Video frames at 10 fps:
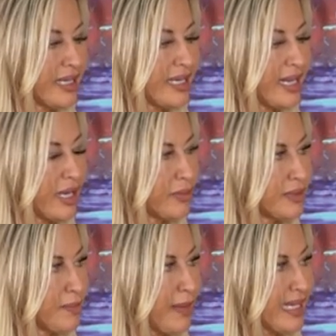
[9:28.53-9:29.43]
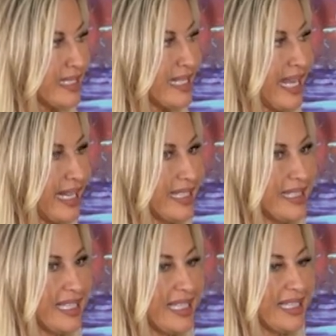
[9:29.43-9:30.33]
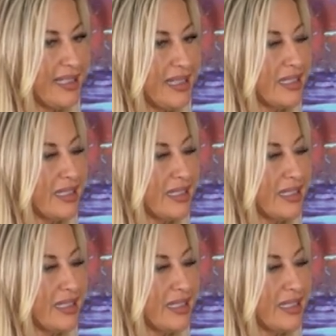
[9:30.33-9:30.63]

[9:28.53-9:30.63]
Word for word: that it helps maintain the